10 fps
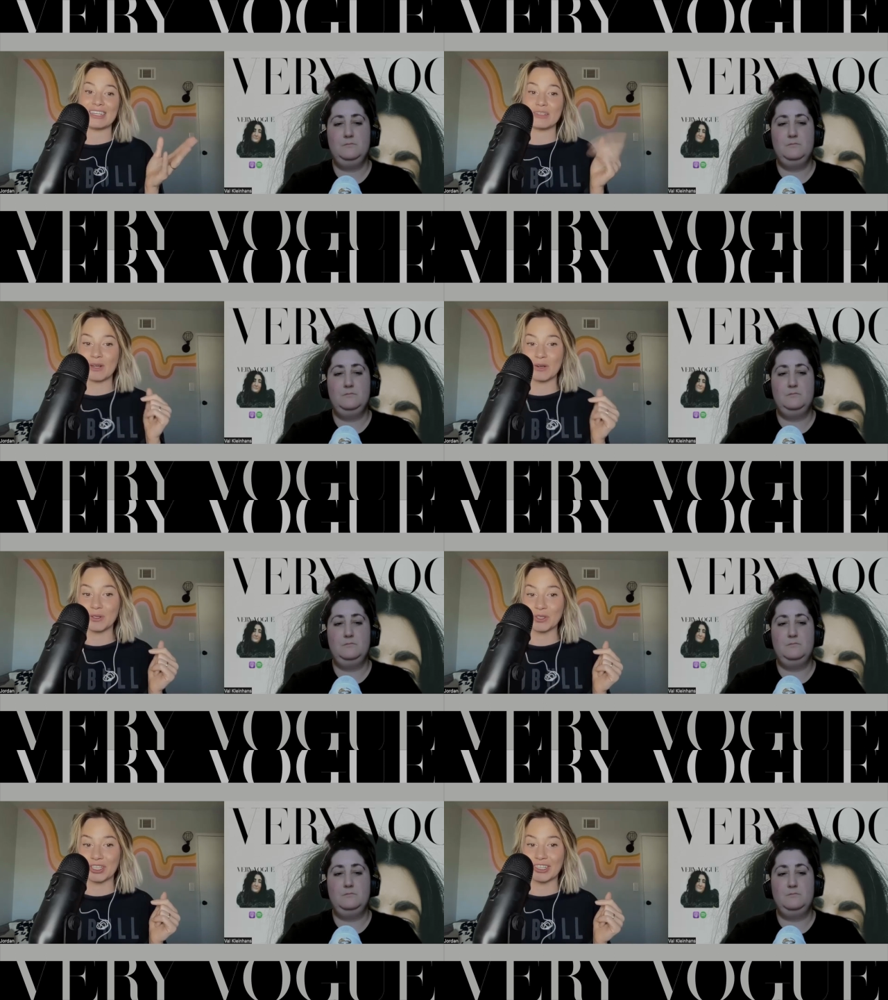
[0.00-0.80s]
Speaker 1: it's been a
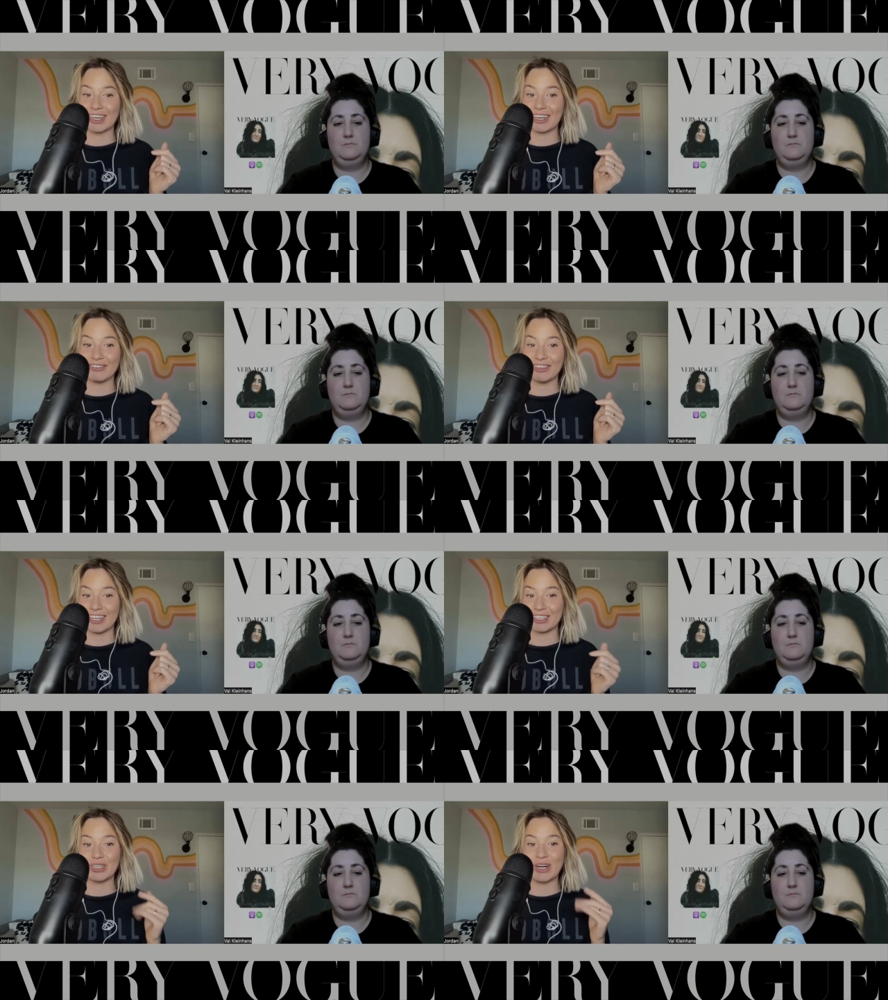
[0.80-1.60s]
whole journey of
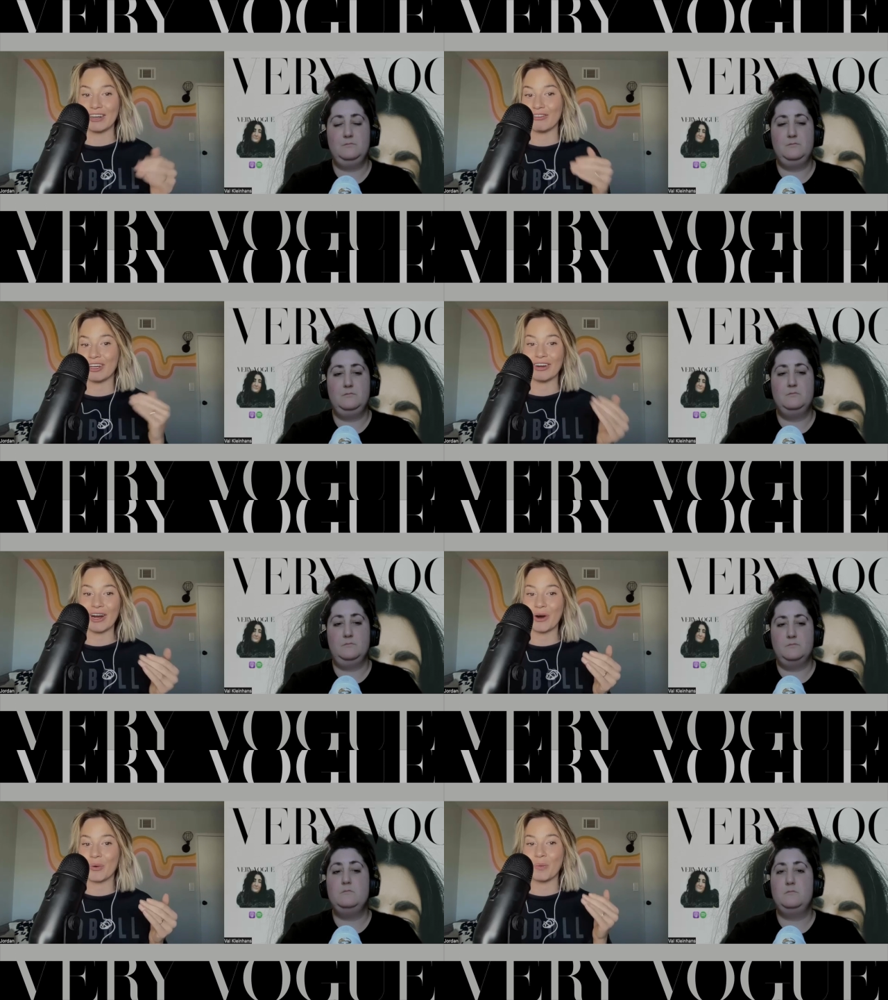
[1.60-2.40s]
like trying to figure
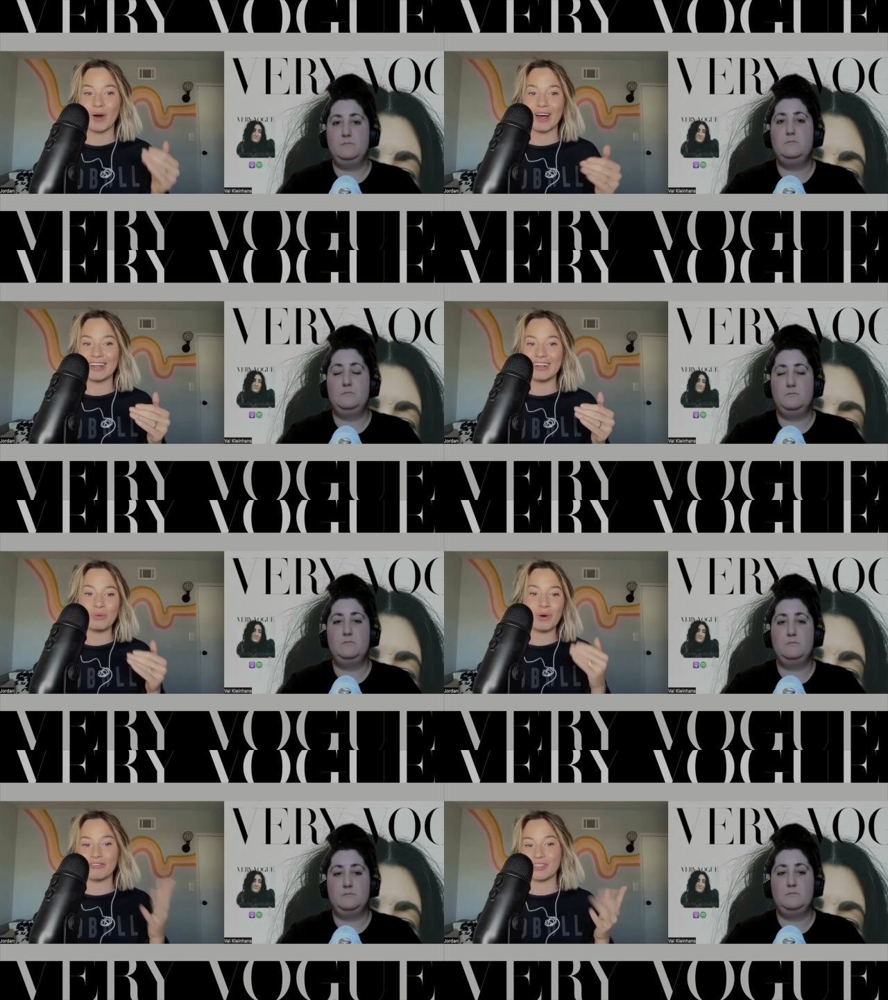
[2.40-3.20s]
out what
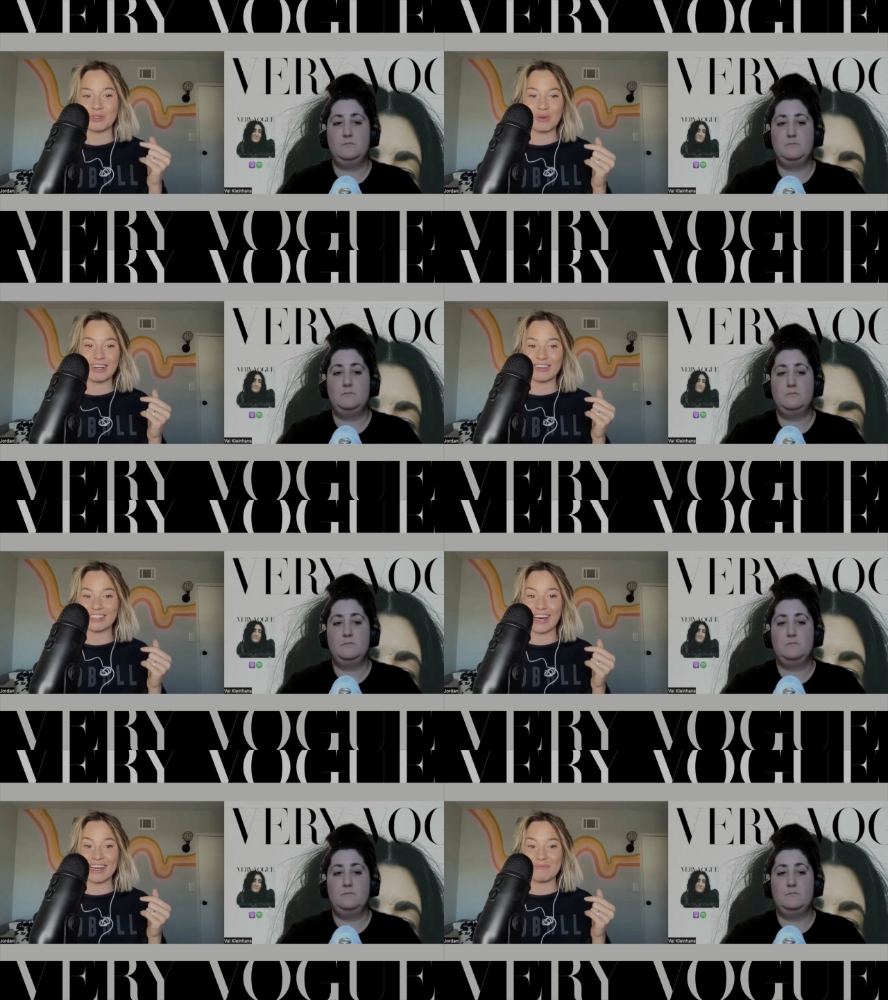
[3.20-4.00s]
what feels right
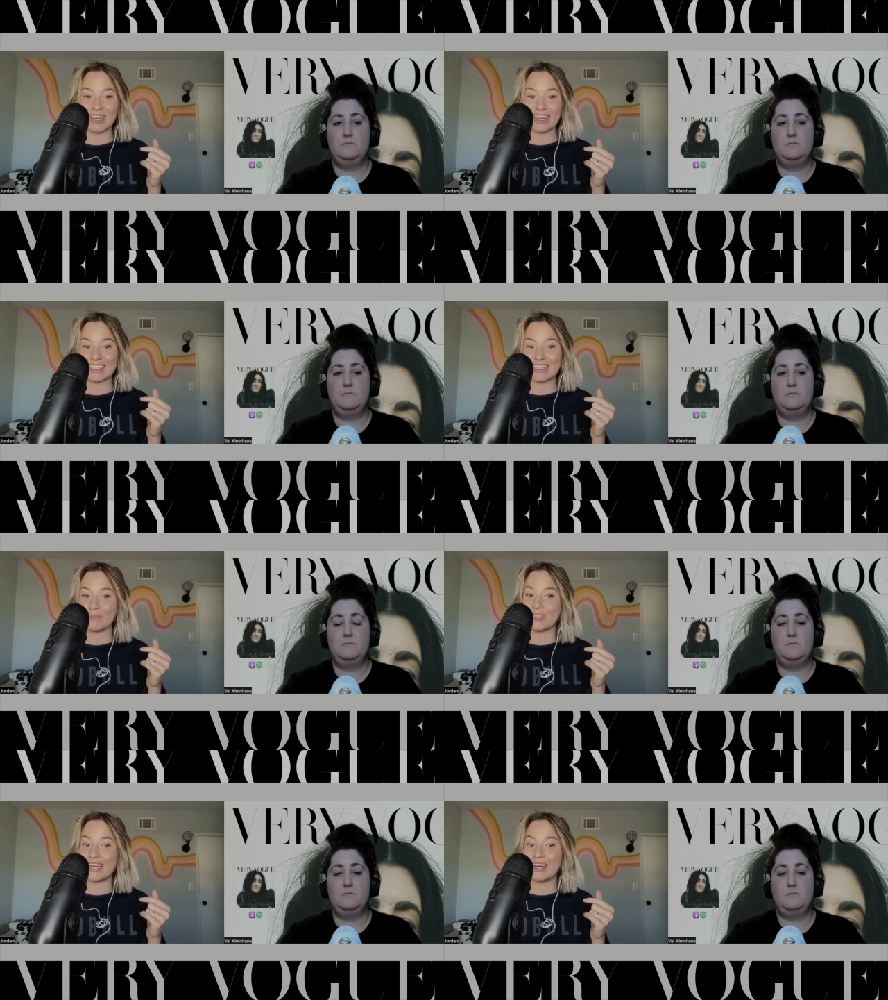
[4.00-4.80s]
online because let
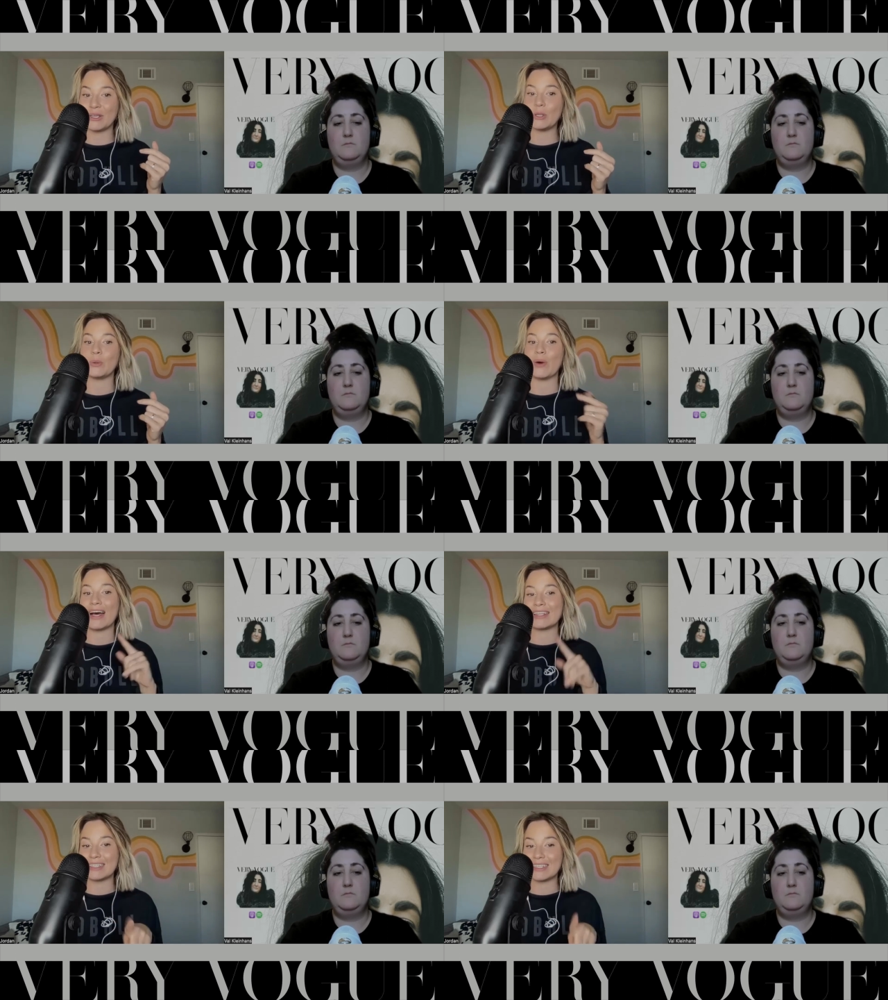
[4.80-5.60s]
me tell you
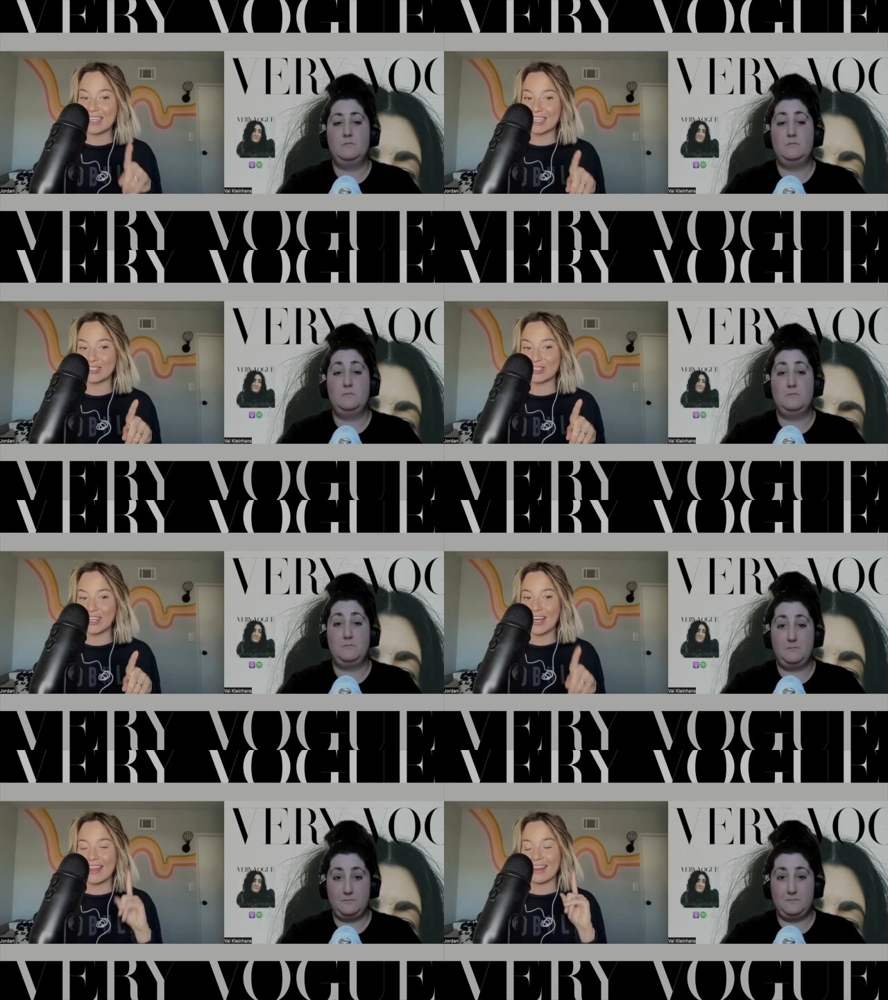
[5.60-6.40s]
as a niche
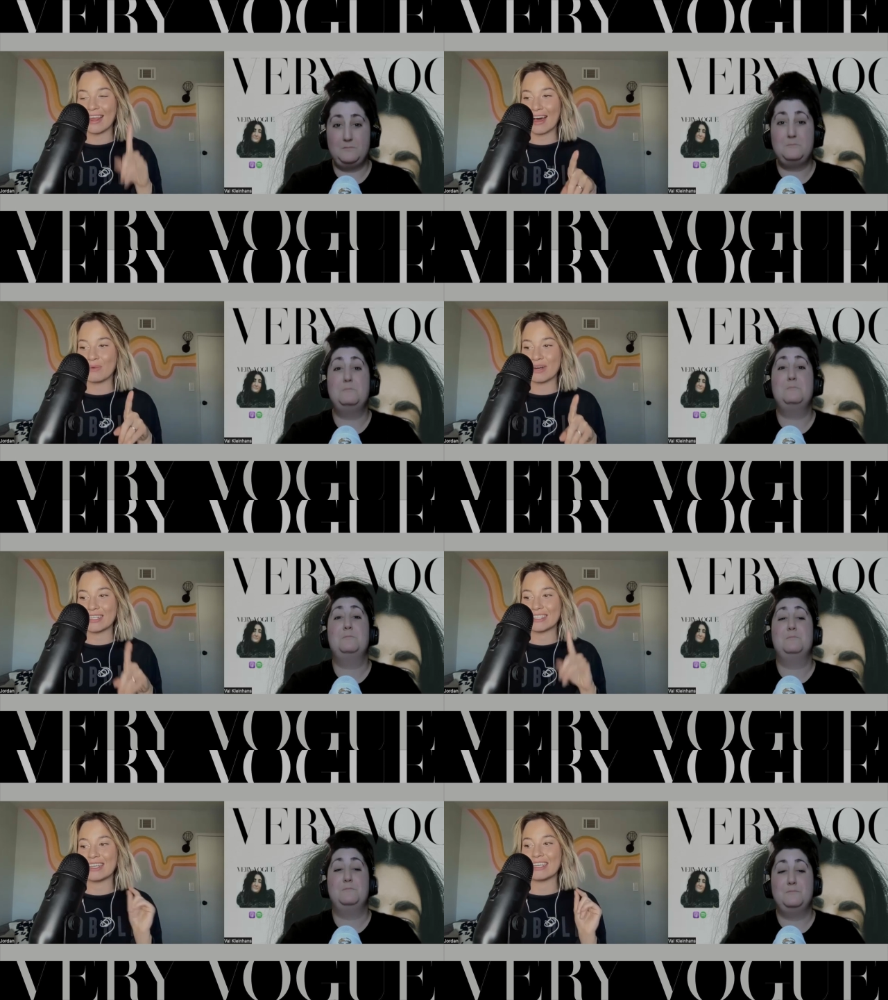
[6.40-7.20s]
that
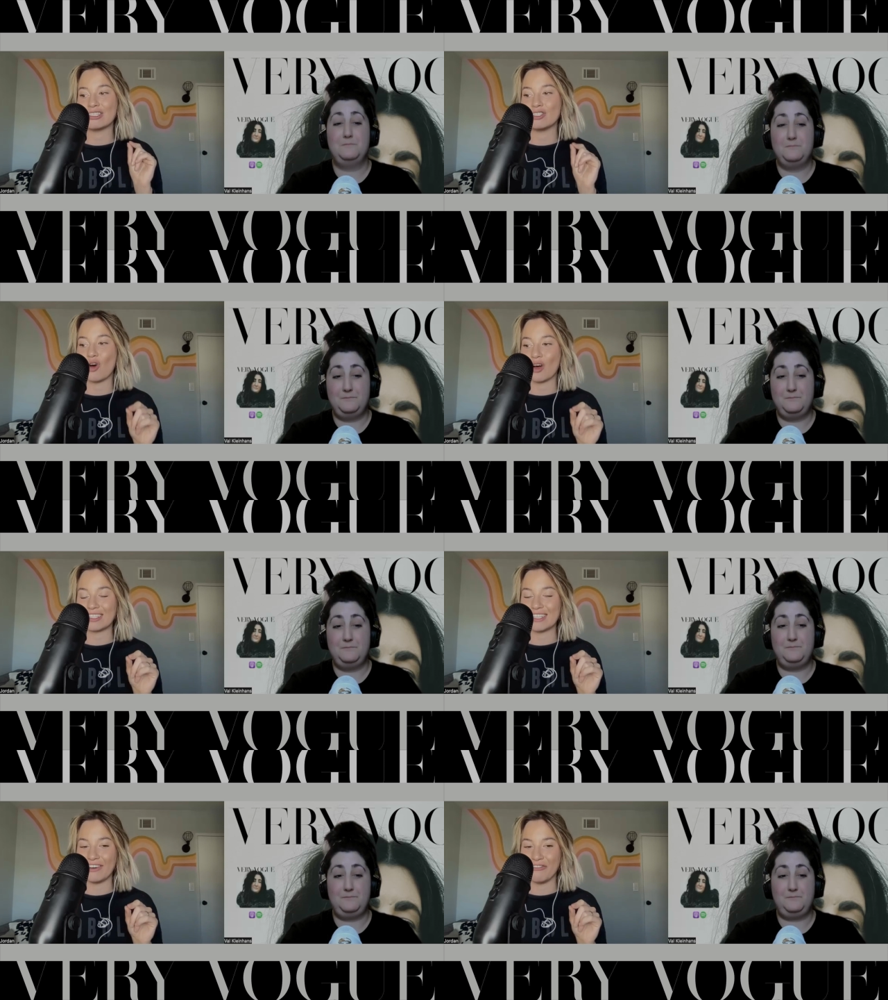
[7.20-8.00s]
was
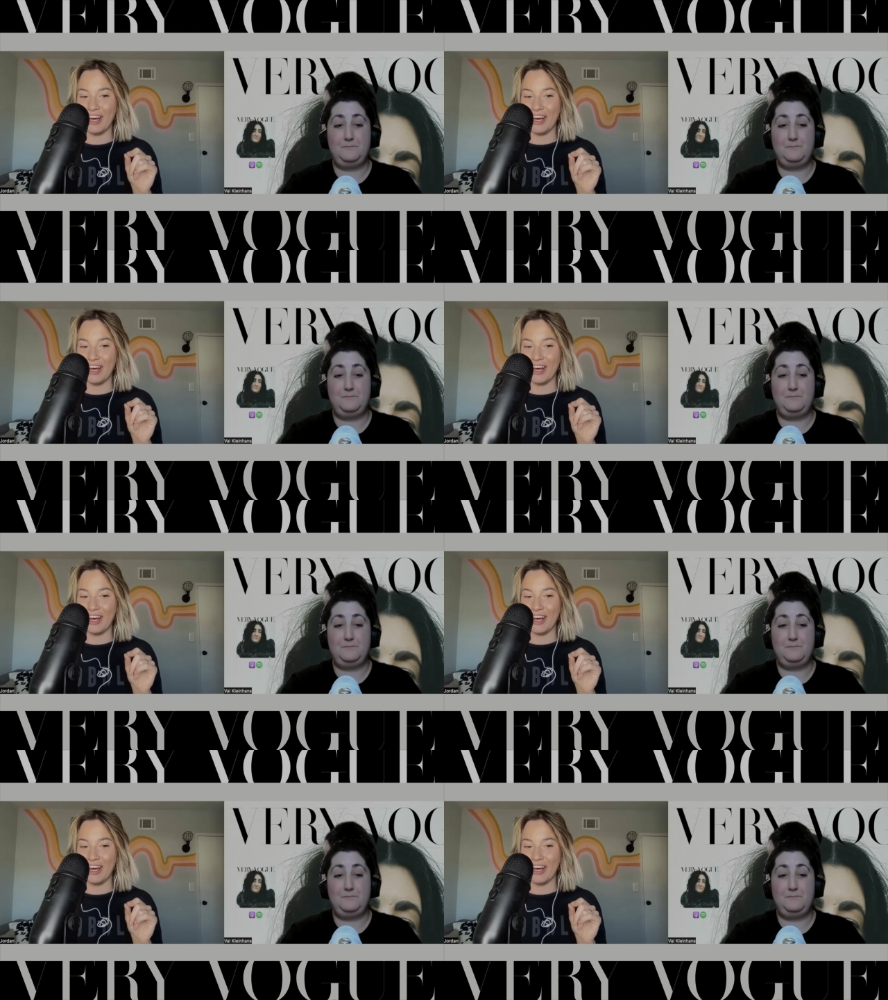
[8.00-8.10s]
exhaustive